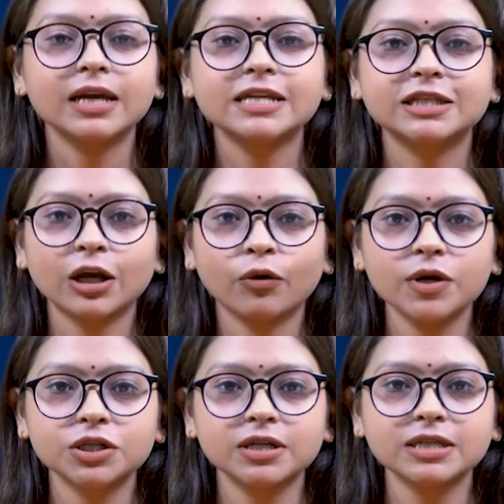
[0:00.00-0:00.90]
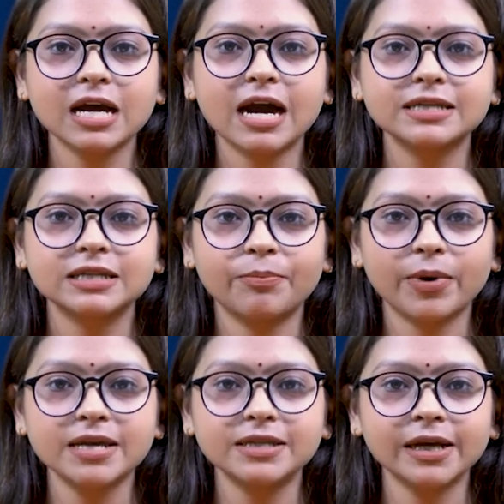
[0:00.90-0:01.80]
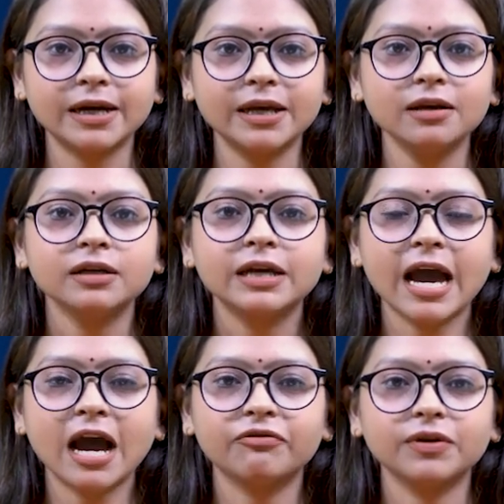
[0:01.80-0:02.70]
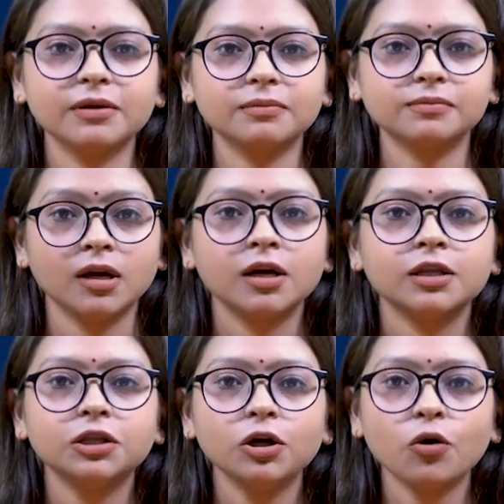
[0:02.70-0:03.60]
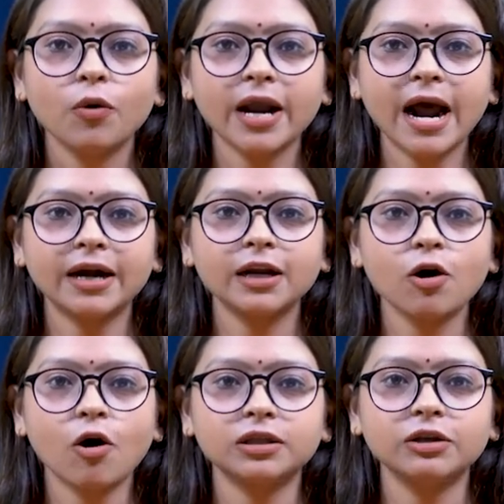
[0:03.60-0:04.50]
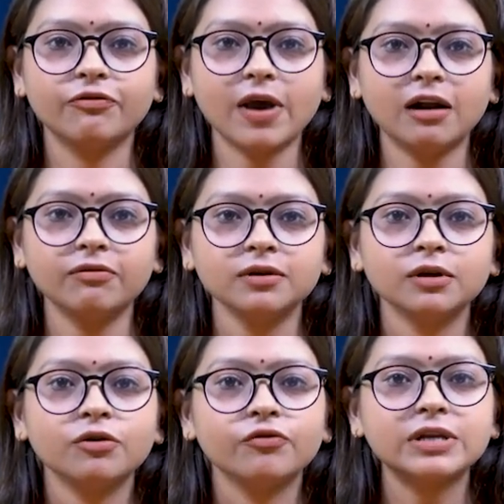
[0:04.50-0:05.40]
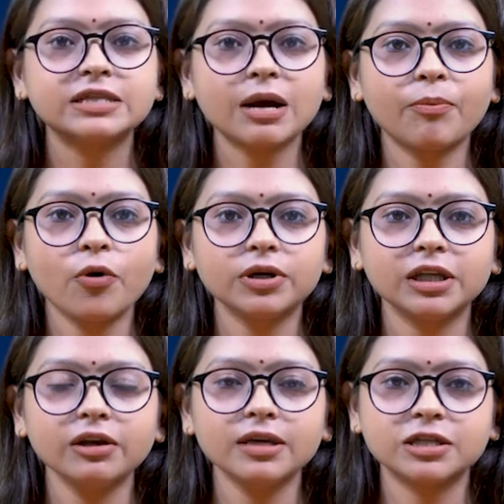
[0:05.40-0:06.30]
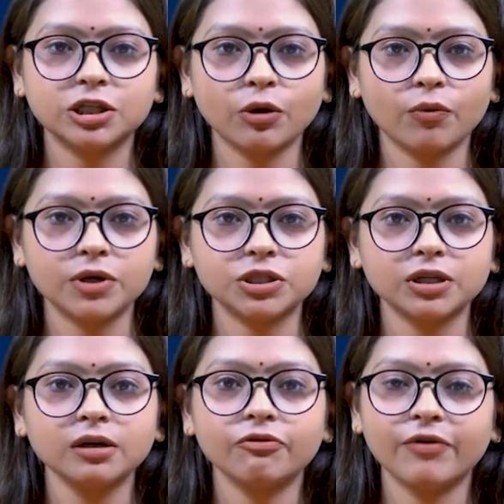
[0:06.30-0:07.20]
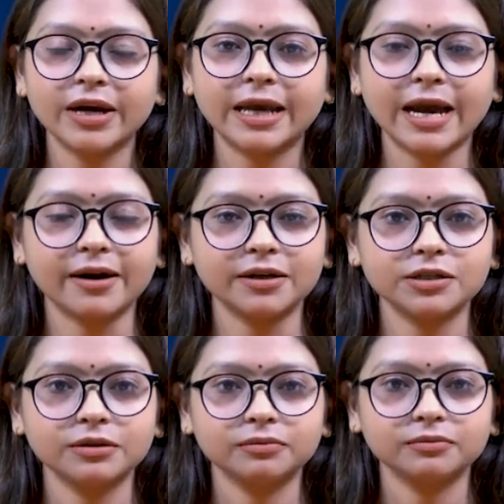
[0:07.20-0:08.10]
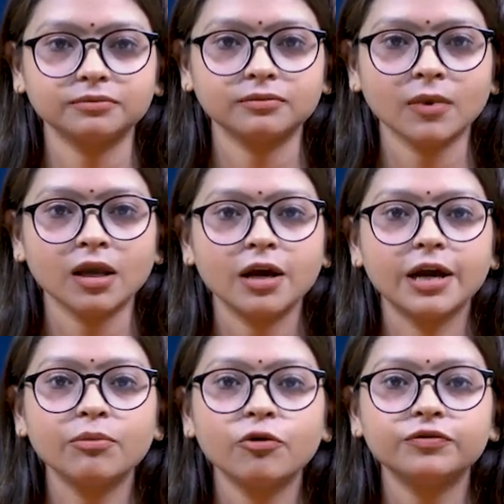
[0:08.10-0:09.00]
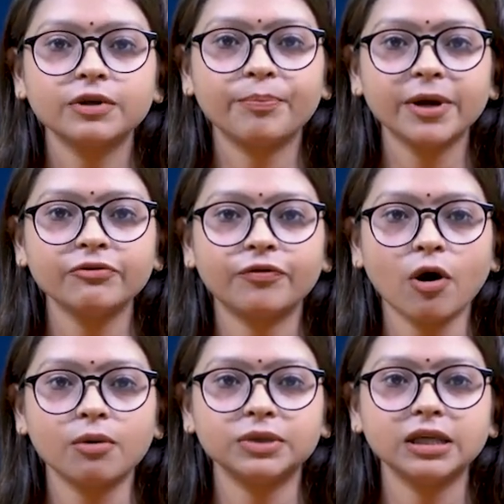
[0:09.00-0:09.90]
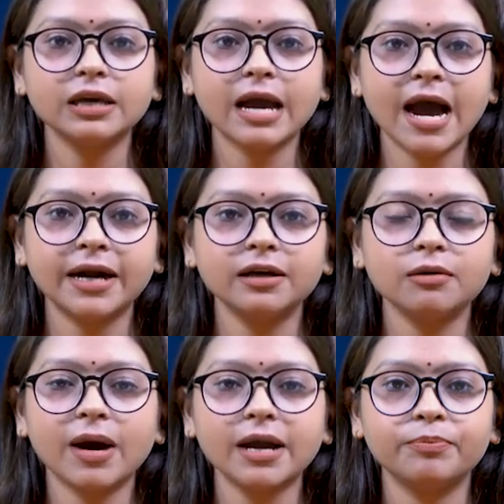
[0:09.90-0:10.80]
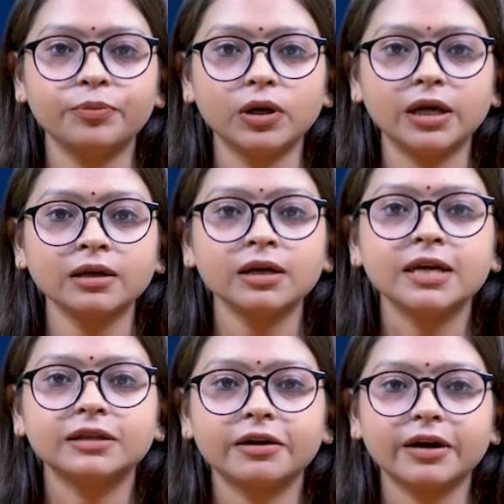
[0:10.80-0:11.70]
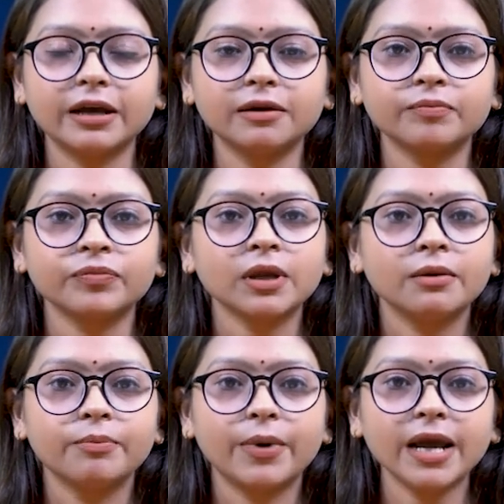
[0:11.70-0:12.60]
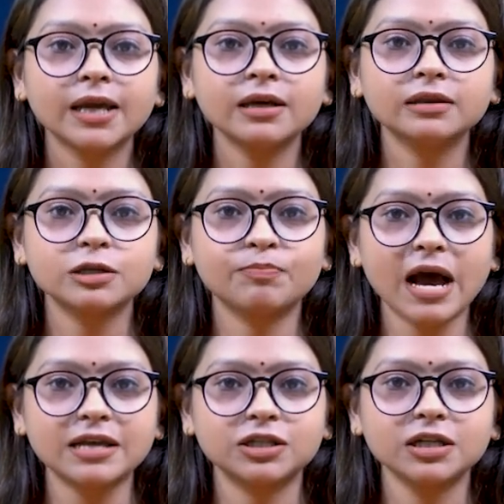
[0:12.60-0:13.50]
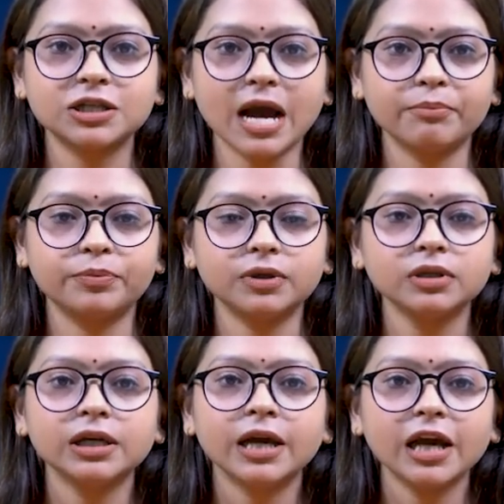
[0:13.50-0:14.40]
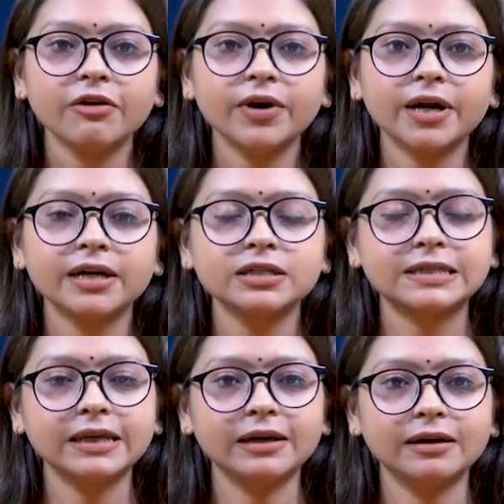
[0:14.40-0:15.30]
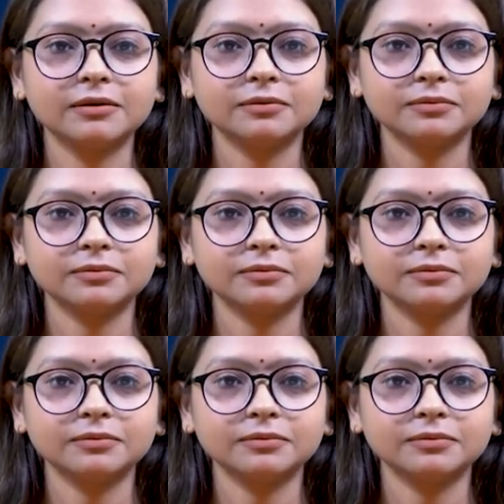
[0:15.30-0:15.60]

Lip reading: Extinguishers are surprisingly heavy. The lower handle on the valve will support the extinguisher when carried. Remove the pin from the handle by pulling the ring, breaking the plastic tamper evident seal.